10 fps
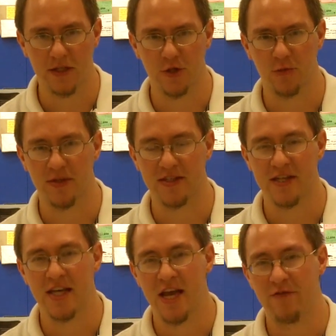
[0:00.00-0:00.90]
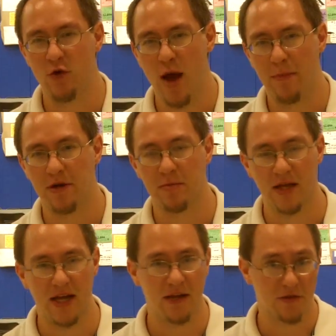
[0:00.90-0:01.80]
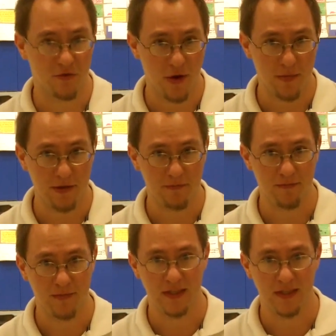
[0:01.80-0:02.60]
instruments if you happen to play the trumpet,